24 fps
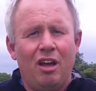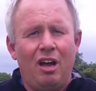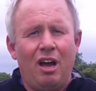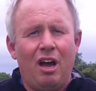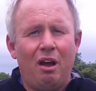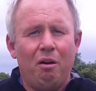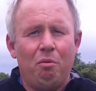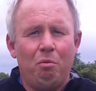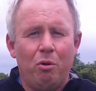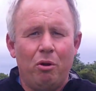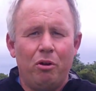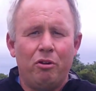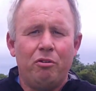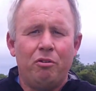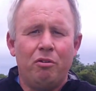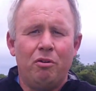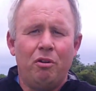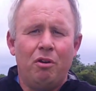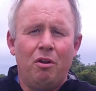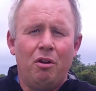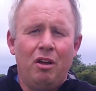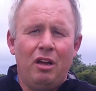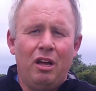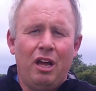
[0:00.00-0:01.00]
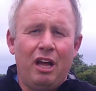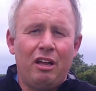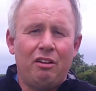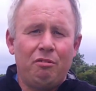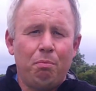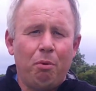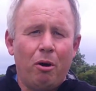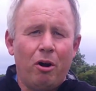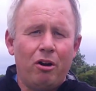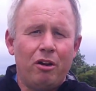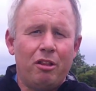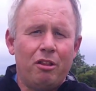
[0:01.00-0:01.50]
I would as
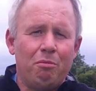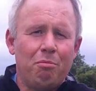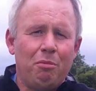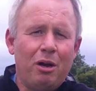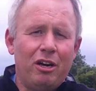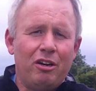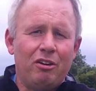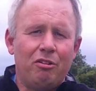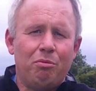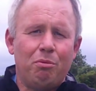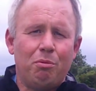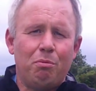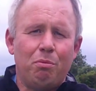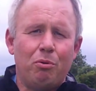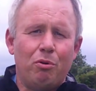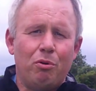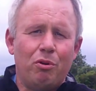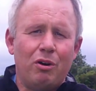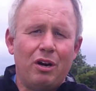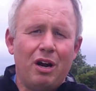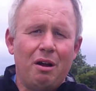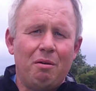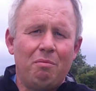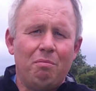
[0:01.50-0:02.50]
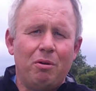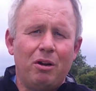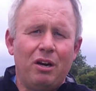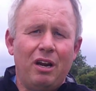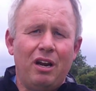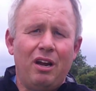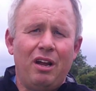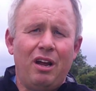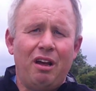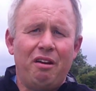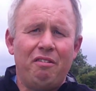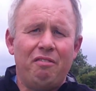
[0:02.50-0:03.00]
part of the management program, but
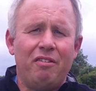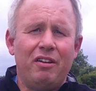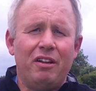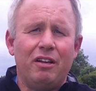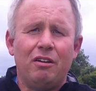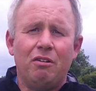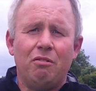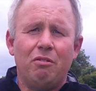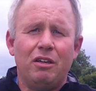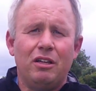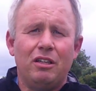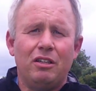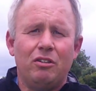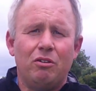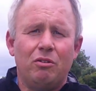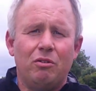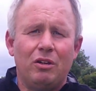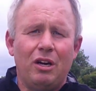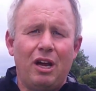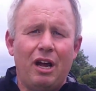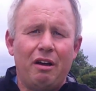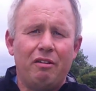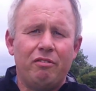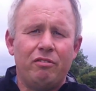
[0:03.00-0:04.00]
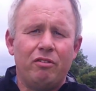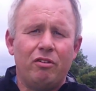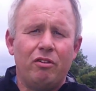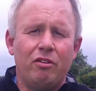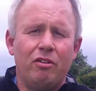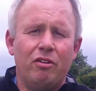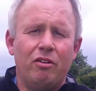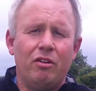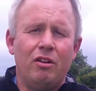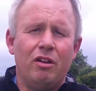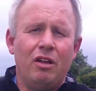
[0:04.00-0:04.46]
I feel I really don't have to.